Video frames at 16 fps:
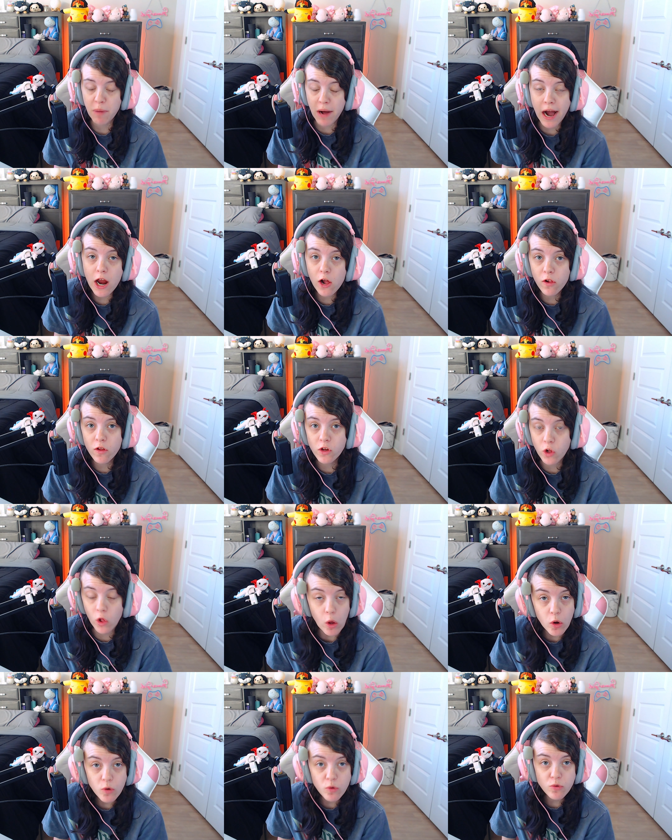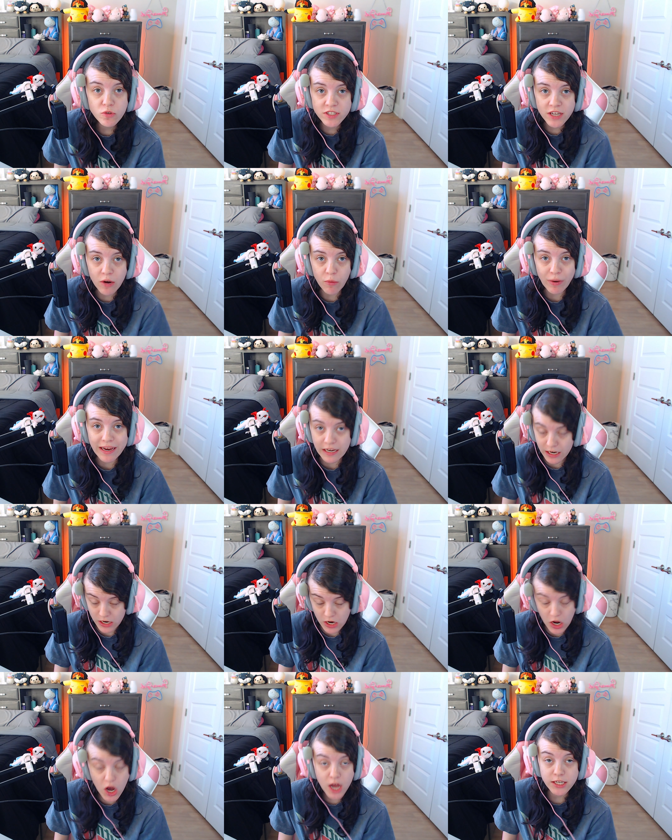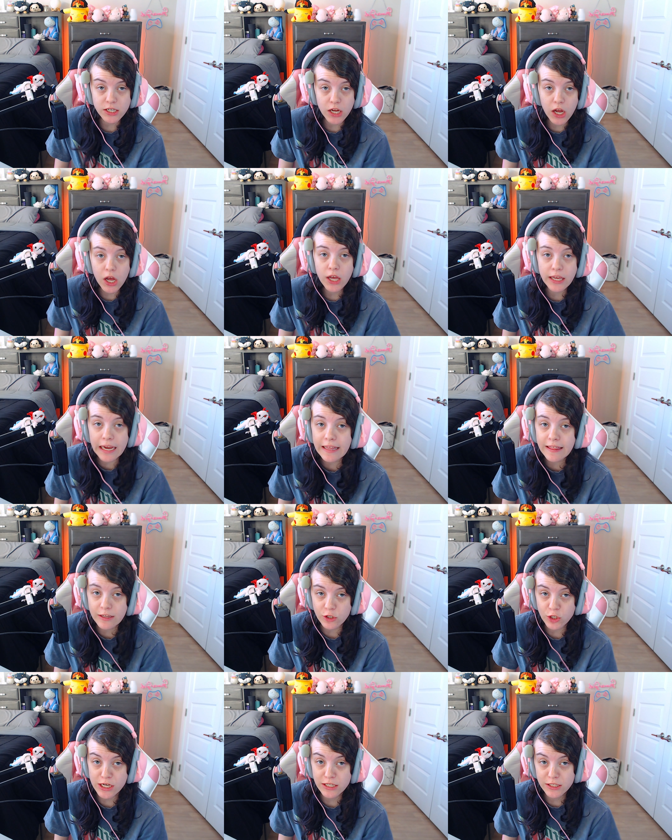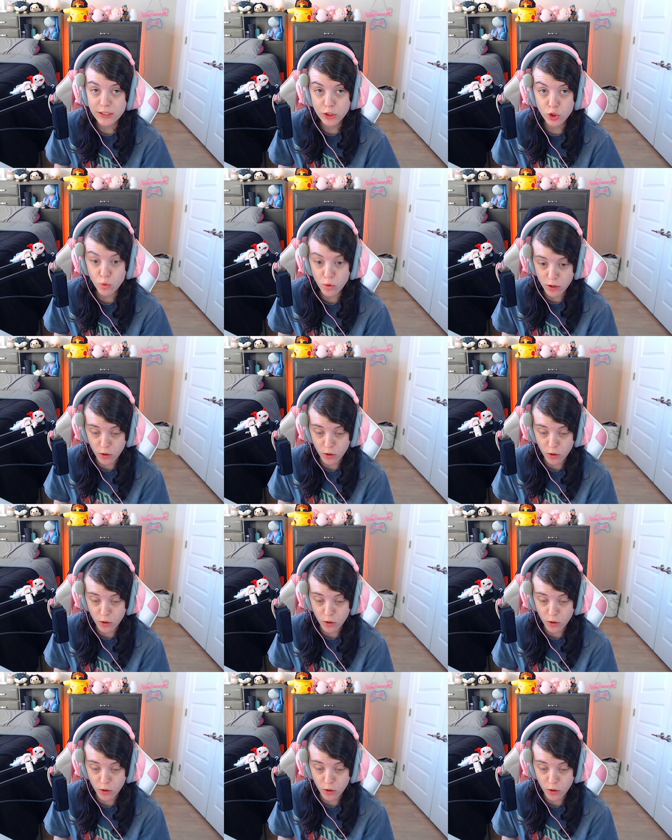pile of clothes that we did not get the chance to